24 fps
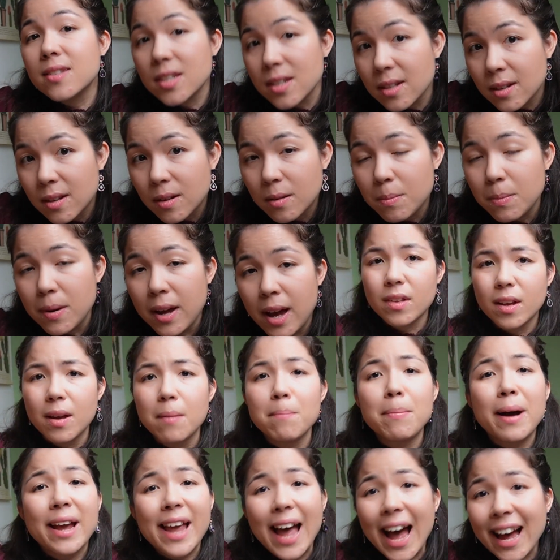perhaps,
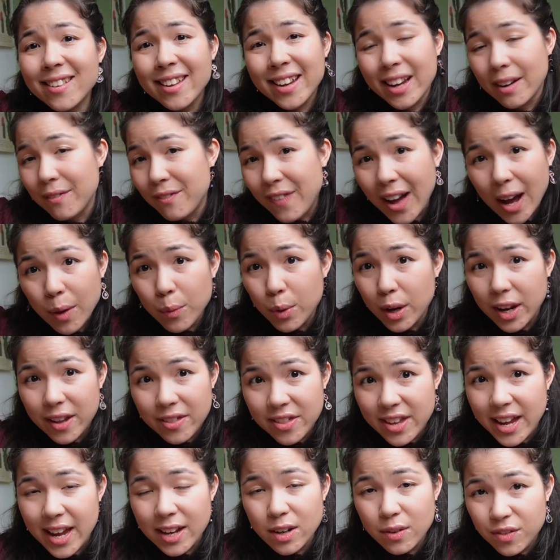by adding a vowel at the
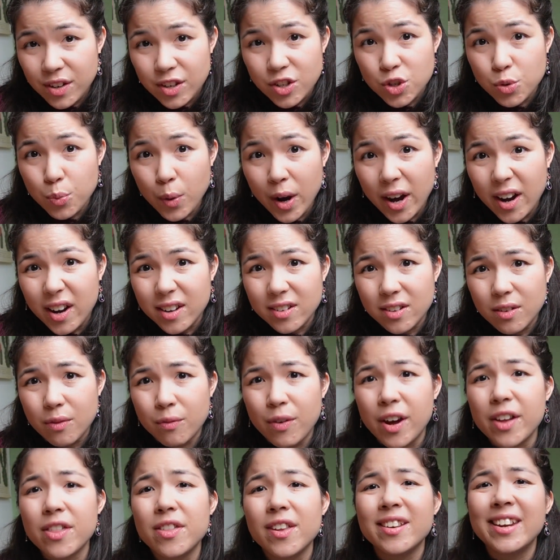end of each word
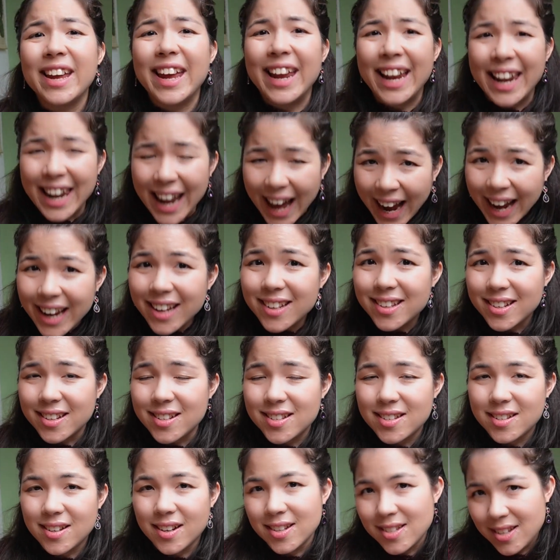rather than elide it,
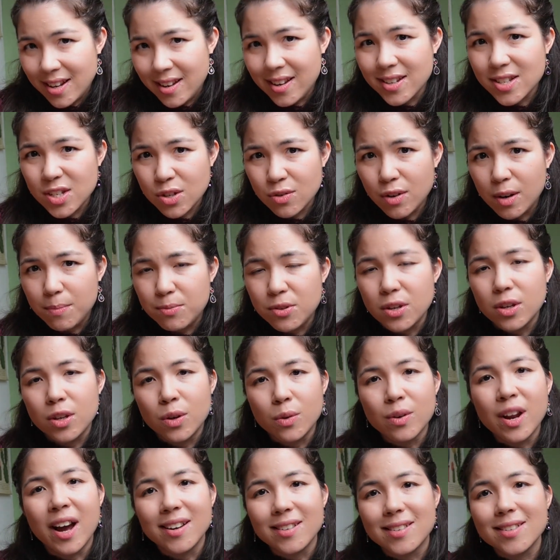as in the script,
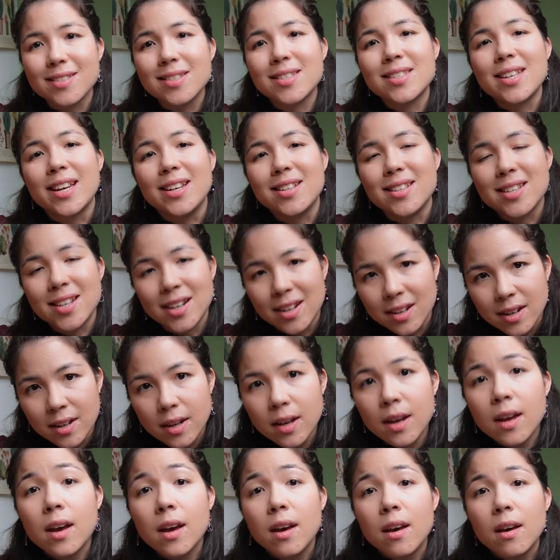Unite State.
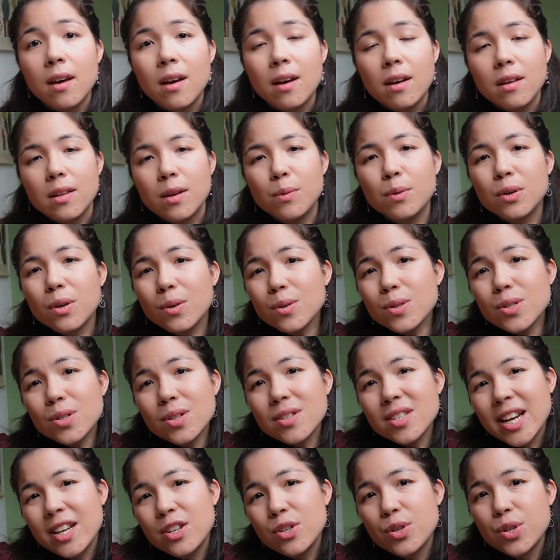They would also
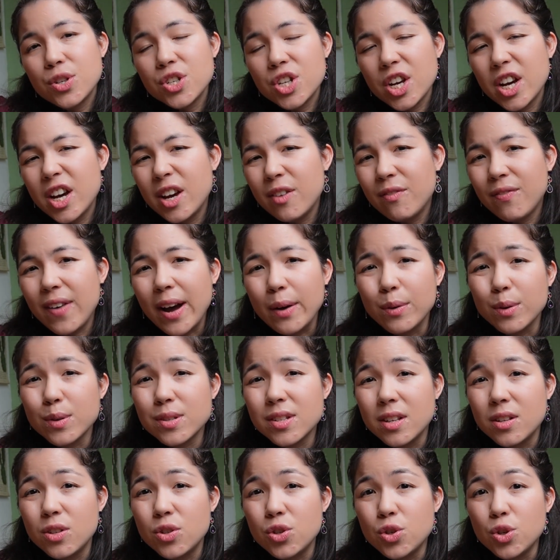tend to turn vowels
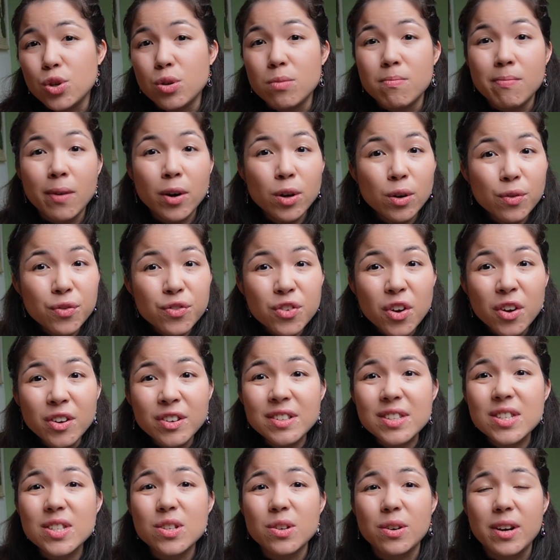into
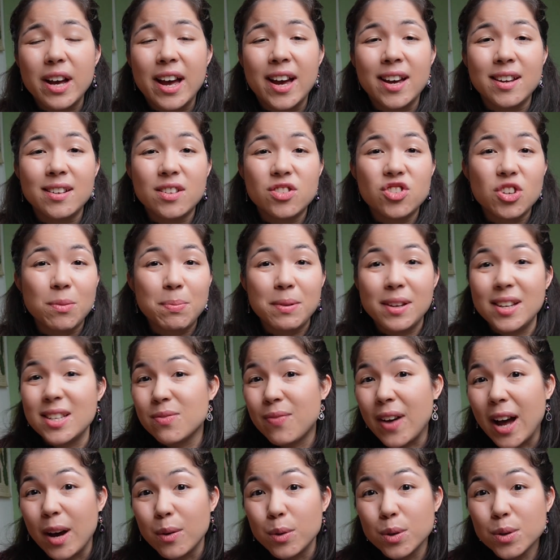monophthongs and Japanese
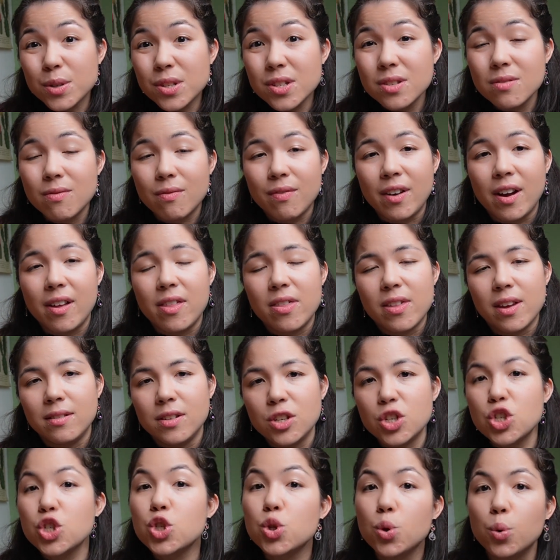vowels rather than
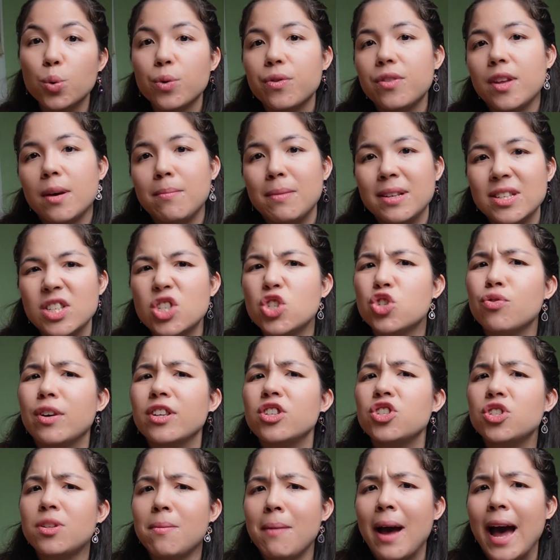distort them and stretch
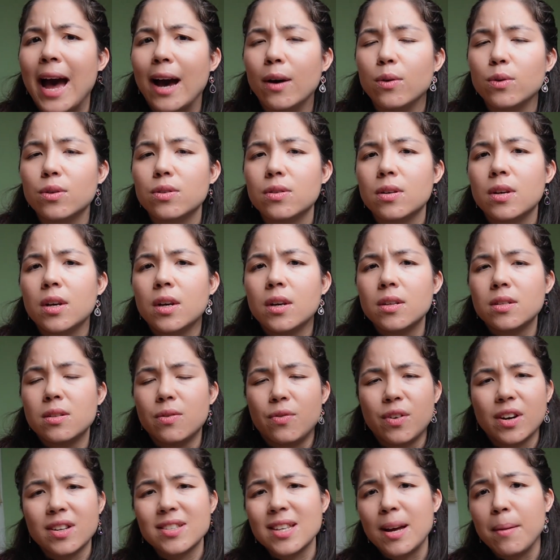them out. So, for
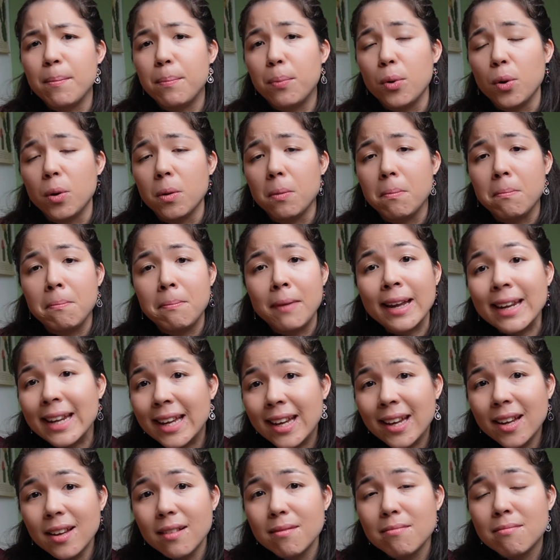example,
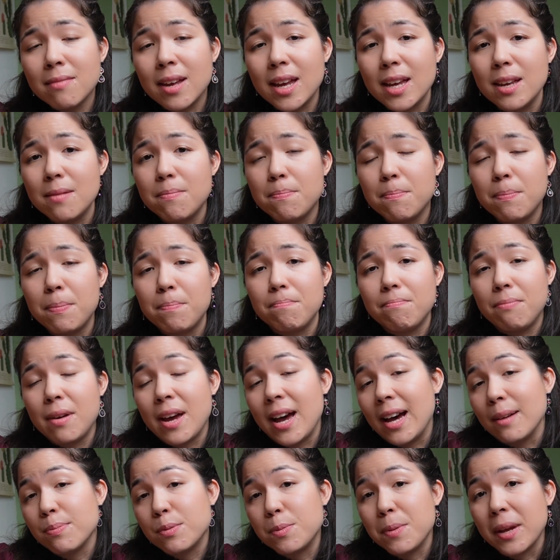money may
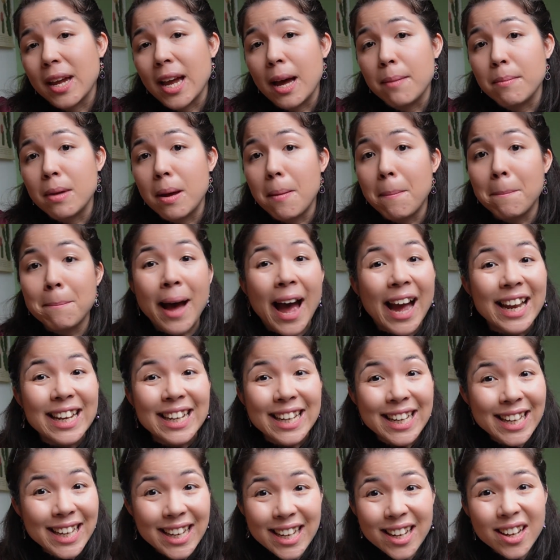perhaps become
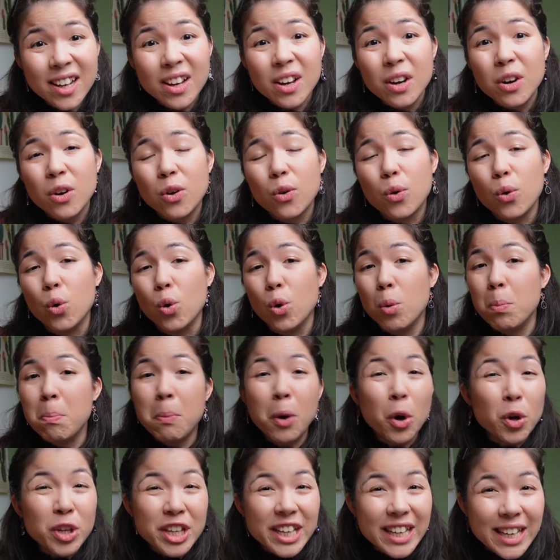mani or
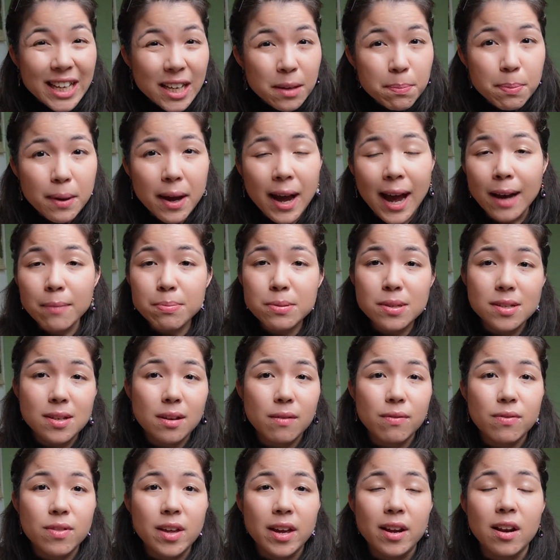moni, perhaps, if
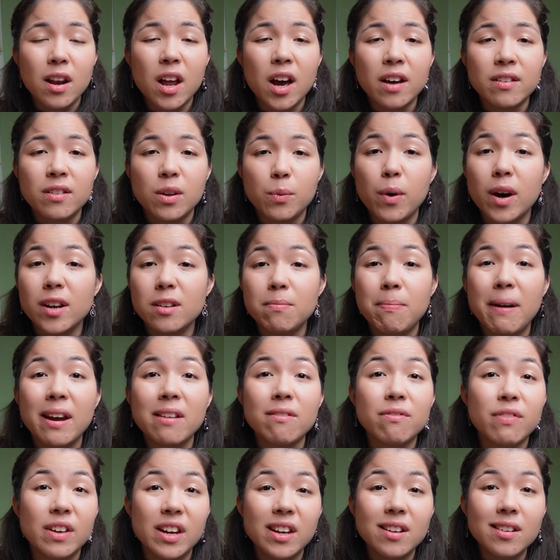they learn the word by
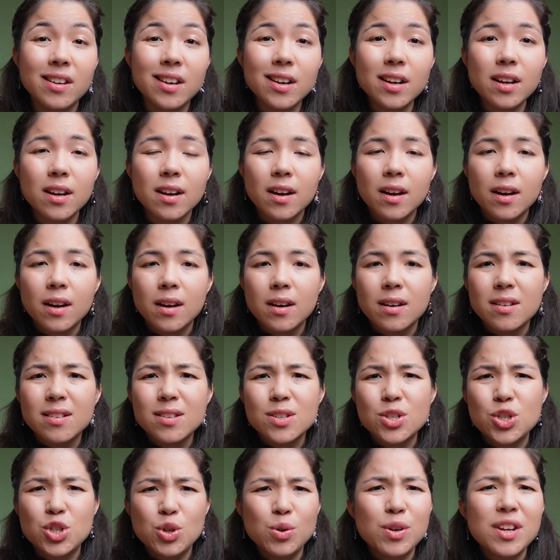reading,
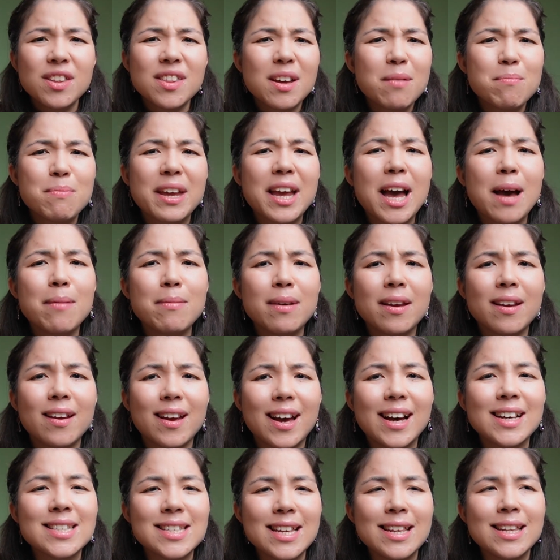sooner than becoming,
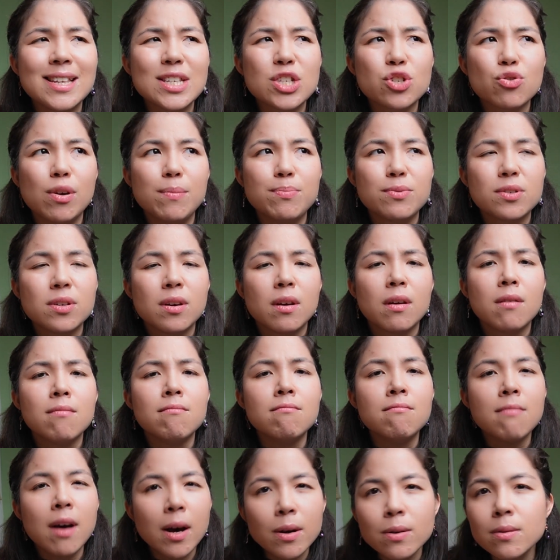as in the script,
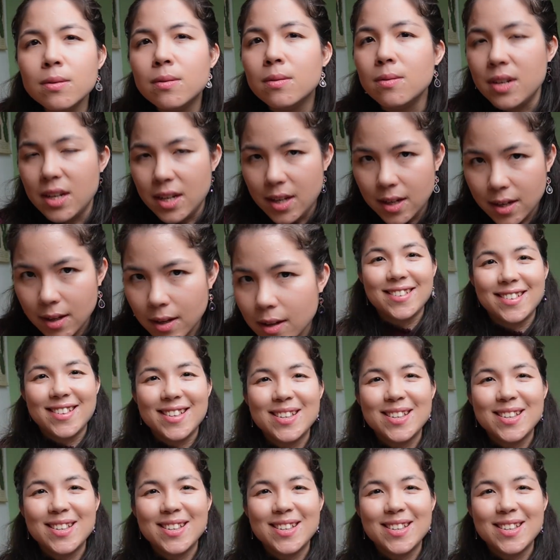Moni. So